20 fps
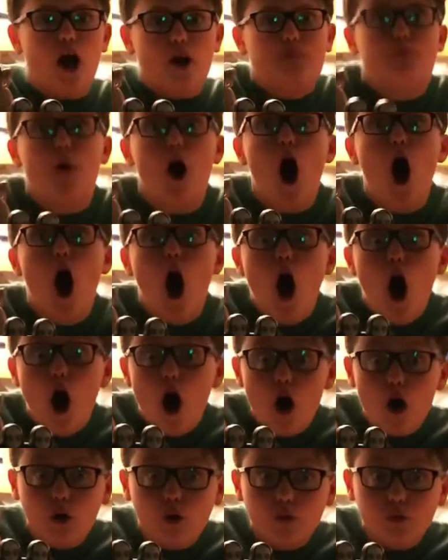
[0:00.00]

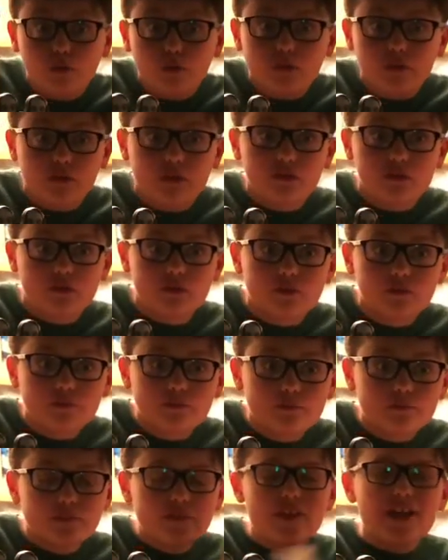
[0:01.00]
bones!"
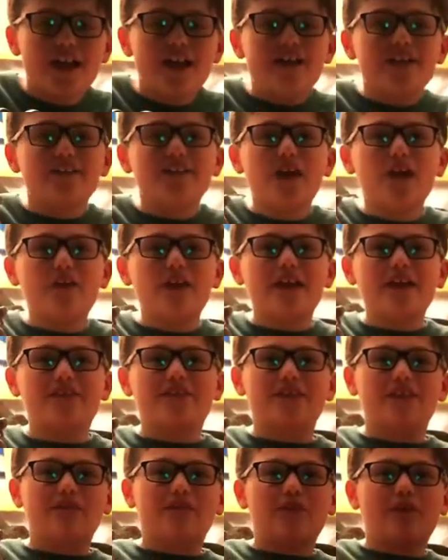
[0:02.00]
Now that's
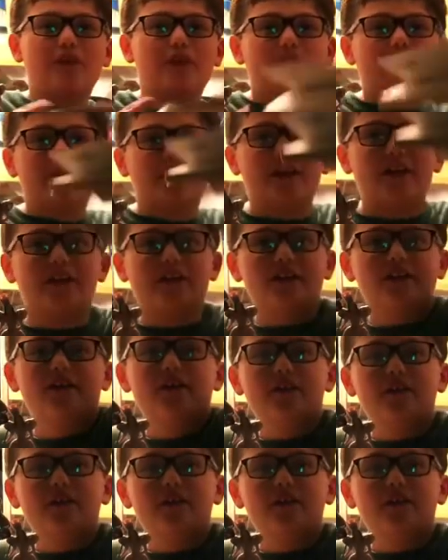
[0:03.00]
it for today.